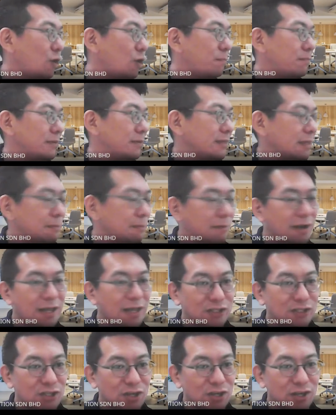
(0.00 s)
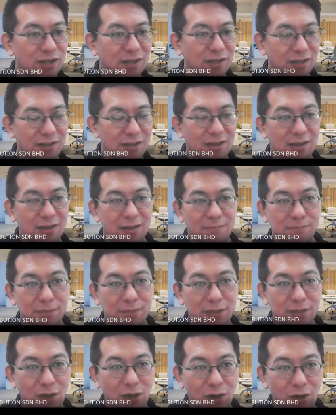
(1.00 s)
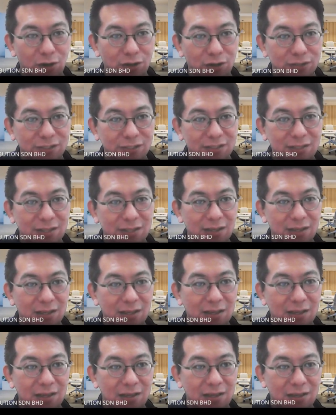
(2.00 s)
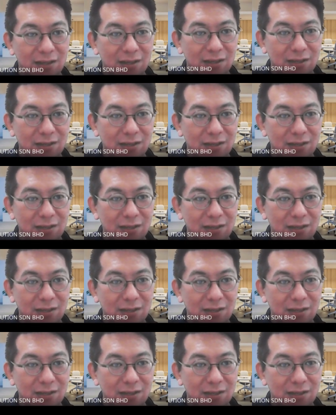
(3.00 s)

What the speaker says: company Malaysia because the